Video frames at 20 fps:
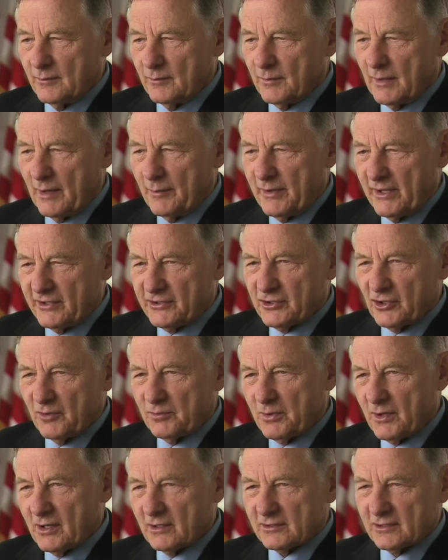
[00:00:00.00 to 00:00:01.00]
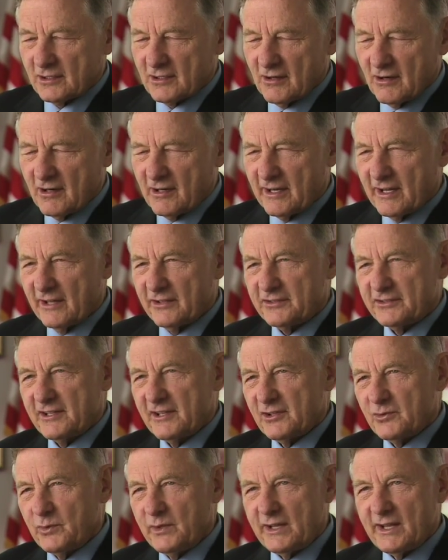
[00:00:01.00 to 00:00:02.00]
Bob Henshaw parked her car
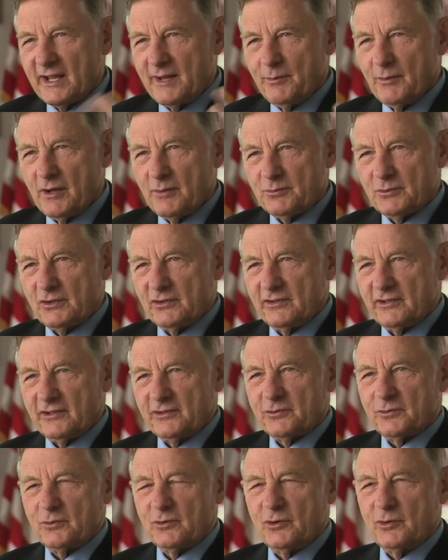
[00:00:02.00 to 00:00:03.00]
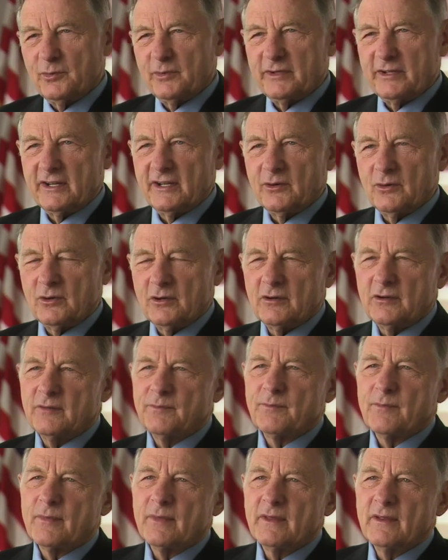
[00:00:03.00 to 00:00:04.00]
downstairs. We came up to this room, and there were
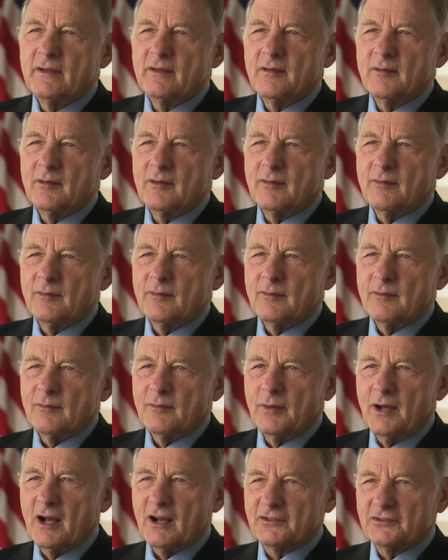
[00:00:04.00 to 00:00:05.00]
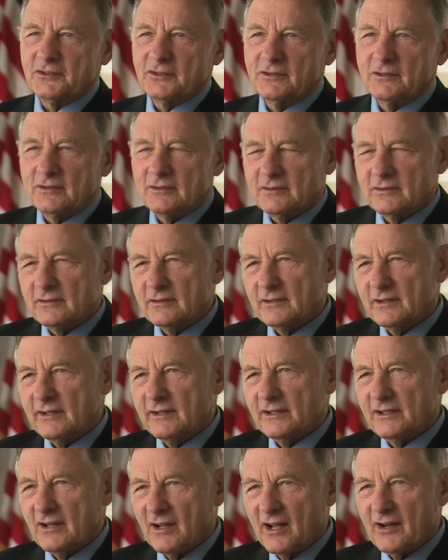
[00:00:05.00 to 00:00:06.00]
Boxall
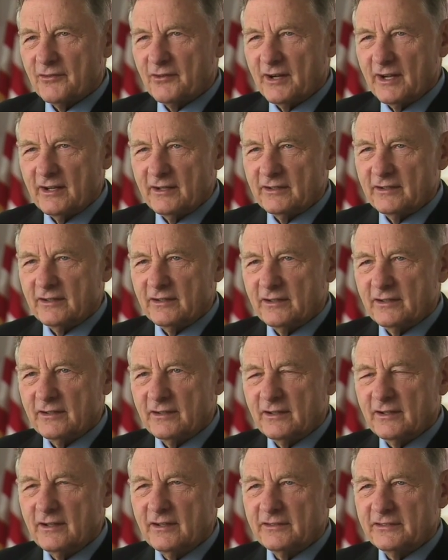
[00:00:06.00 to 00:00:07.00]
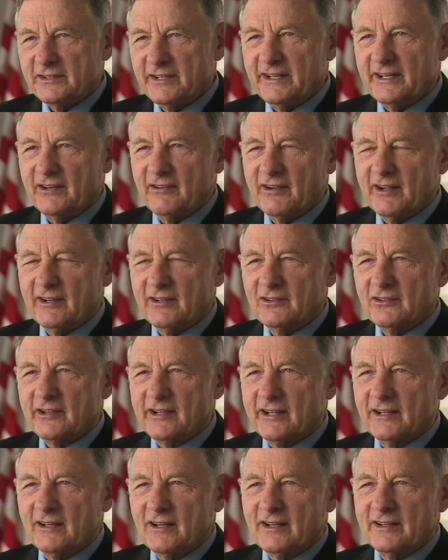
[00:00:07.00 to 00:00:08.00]
and Conrad sitting around
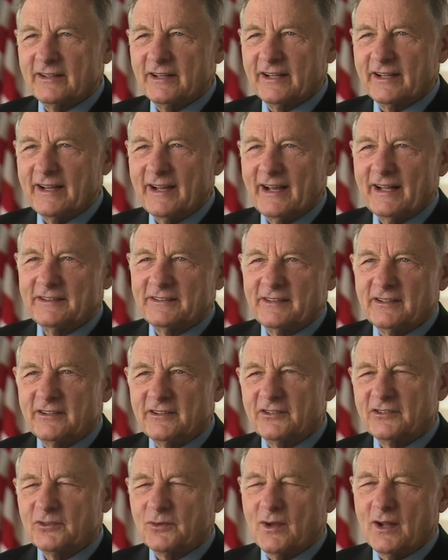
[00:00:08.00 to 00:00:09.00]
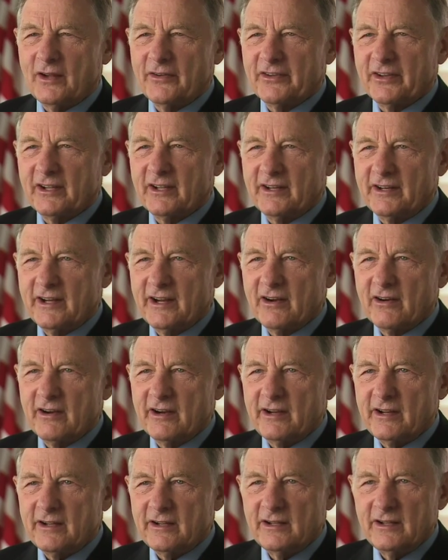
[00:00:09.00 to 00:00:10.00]
looking like the cat that had swallowed the
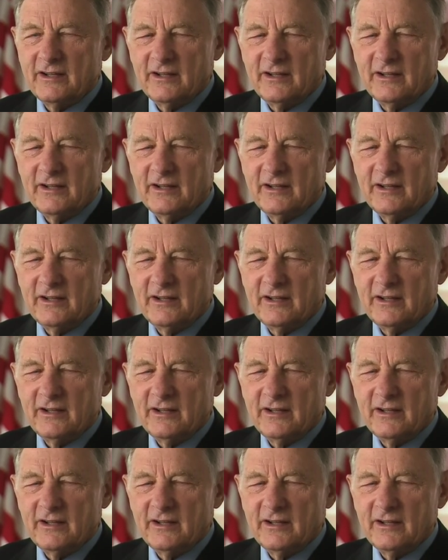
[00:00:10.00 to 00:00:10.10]
canary.